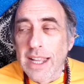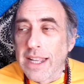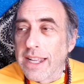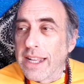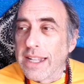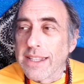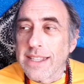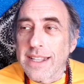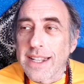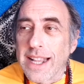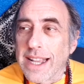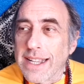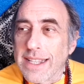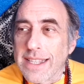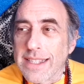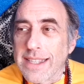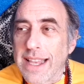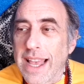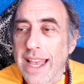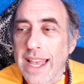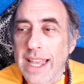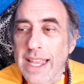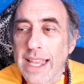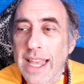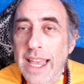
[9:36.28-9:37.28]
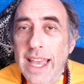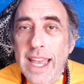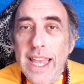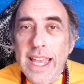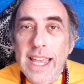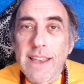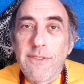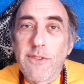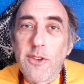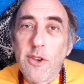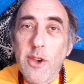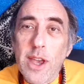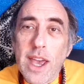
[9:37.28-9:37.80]
It's like saying
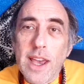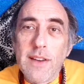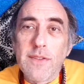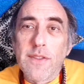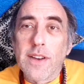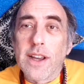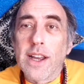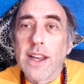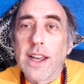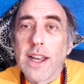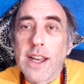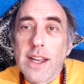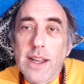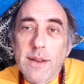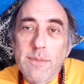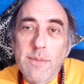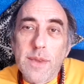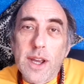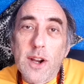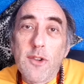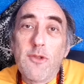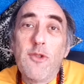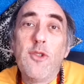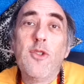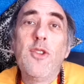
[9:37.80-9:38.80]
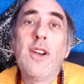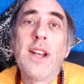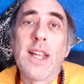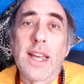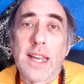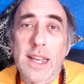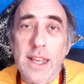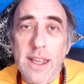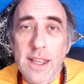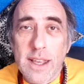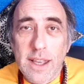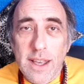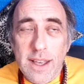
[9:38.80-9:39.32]
if you have a
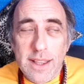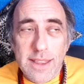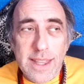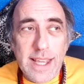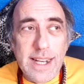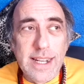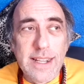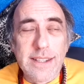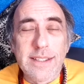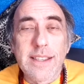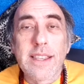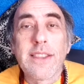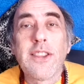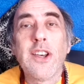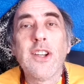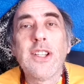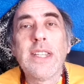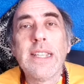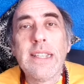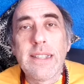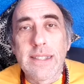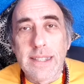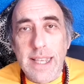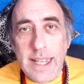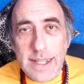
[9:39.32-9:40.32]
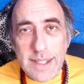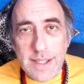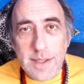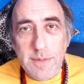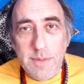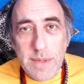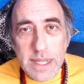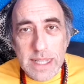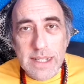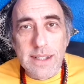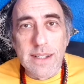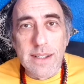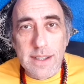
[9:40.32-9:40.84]
ruler that is 30
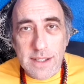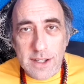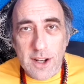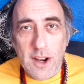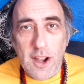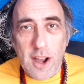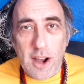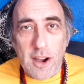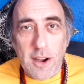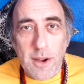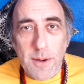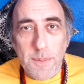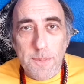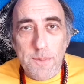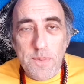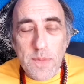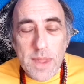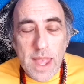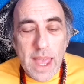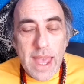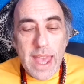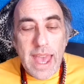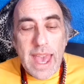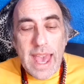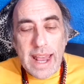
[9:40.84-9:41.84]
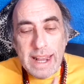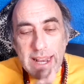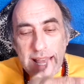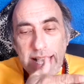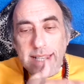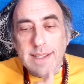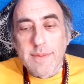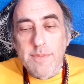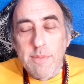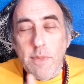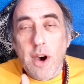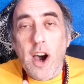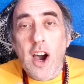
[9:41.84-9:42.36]
centimeters long and
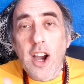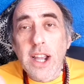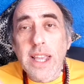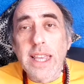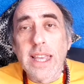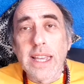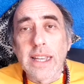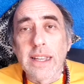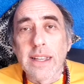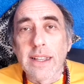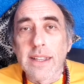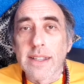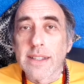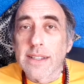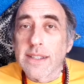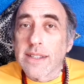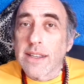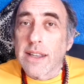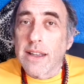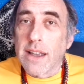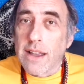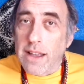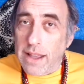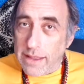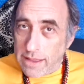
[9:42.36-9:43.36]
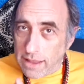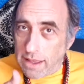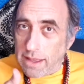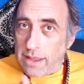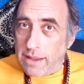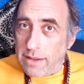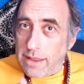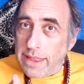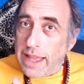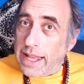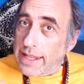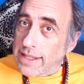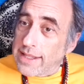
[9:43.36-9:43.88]
has markings
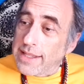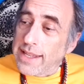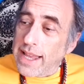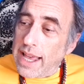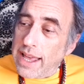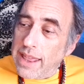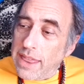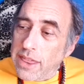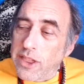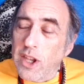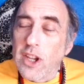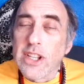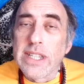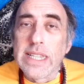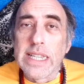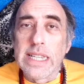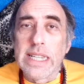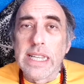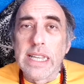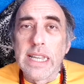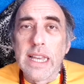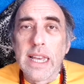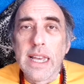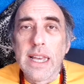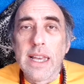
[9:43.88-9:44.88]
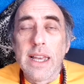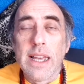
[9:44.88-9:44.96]
that say 30